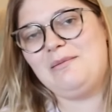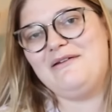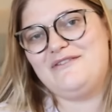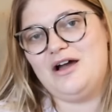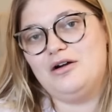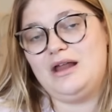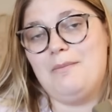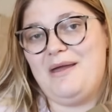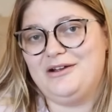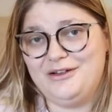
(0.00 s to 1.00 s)
time I found
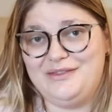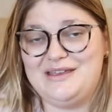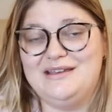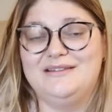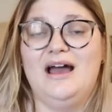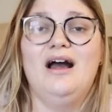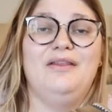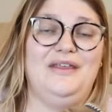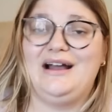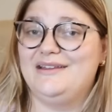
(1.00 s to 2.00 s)
a pair of these,
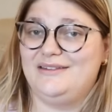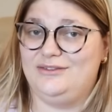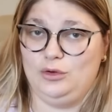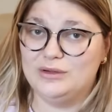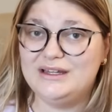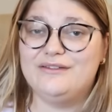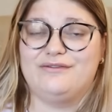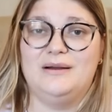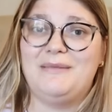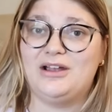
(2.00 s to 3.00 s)
they got stolen
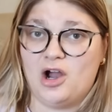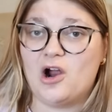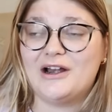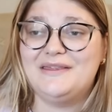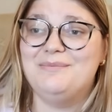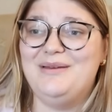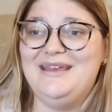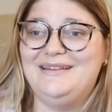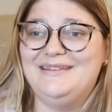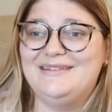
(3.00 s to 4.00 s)
from my cart at the
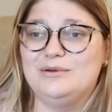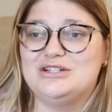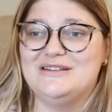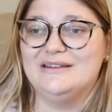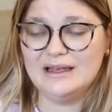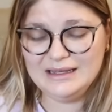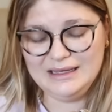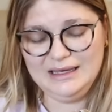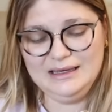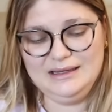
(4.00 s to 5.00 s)
bins, which is
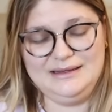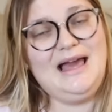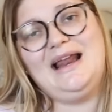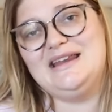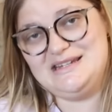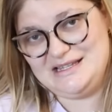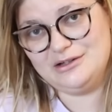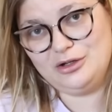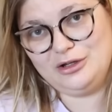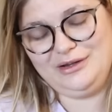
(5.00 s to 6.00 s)
not
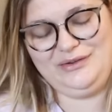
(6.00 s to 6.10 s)
ideal.